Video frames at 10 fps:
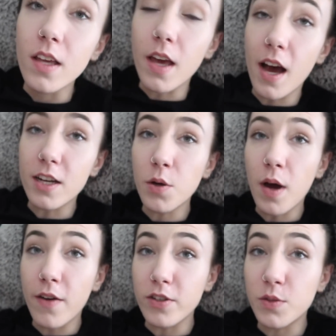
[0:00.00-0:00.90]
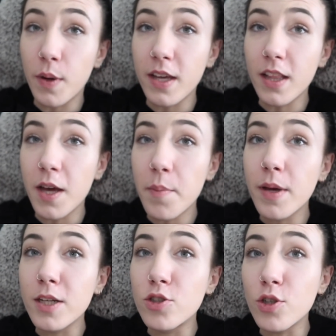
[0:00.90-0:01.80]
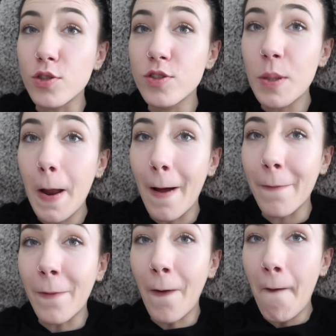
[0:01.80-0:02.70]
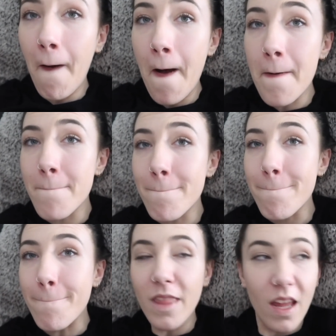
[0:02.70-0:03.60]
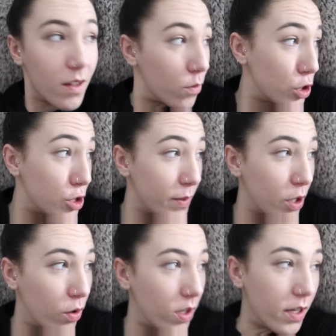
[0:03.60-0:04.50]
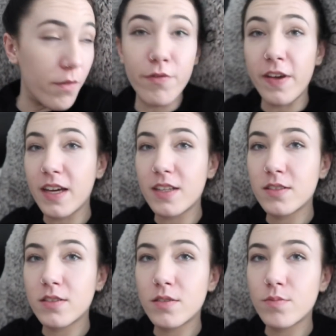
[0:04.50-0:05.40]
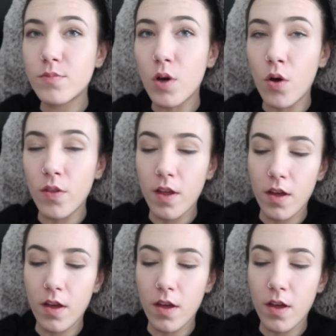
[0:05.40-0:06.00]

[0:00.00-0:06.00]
yeah, I don't have a sweaty lip, it's just, I've got, whatchamacallit, Vicks on